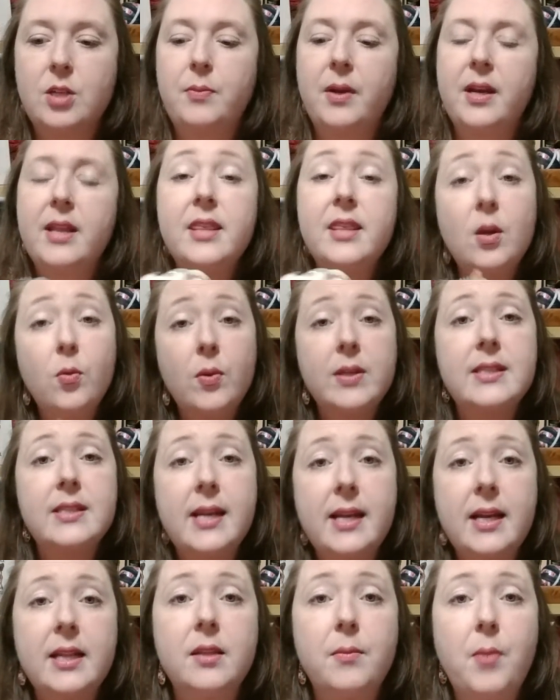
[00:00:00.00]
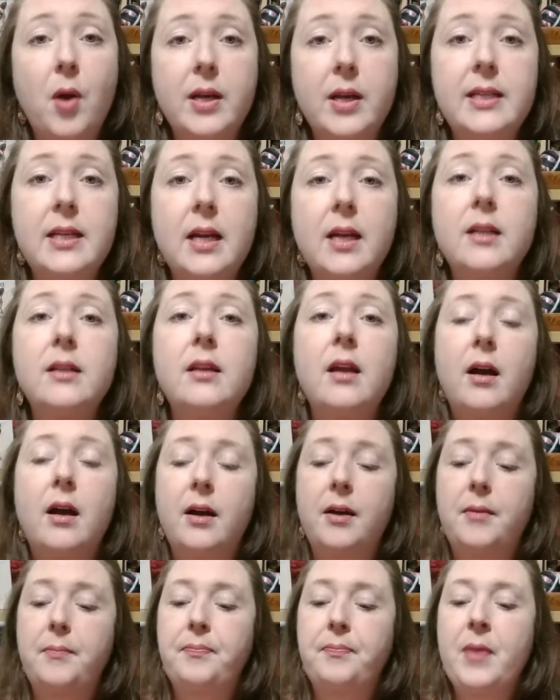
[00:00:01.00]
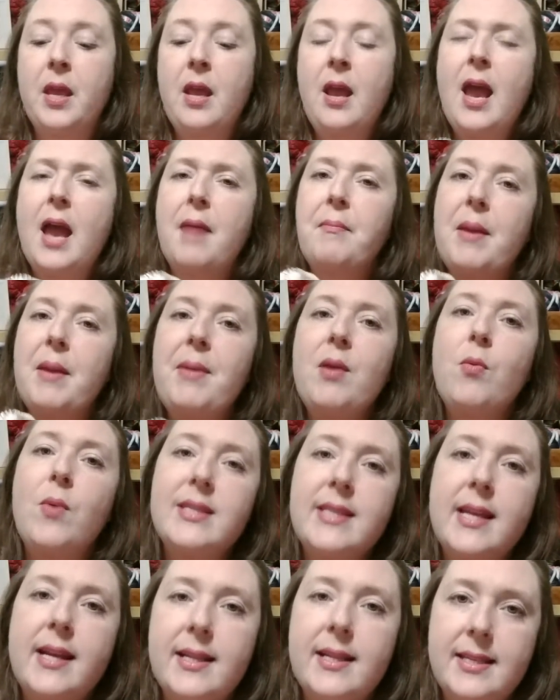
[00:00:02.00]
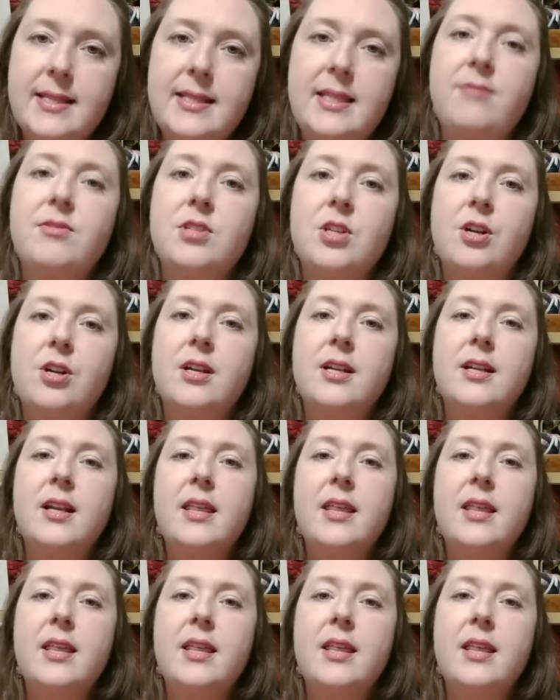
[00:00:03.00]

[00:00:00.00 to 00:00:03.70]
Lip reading: But I think once I get the body done, and maybe once I get the sleeve started,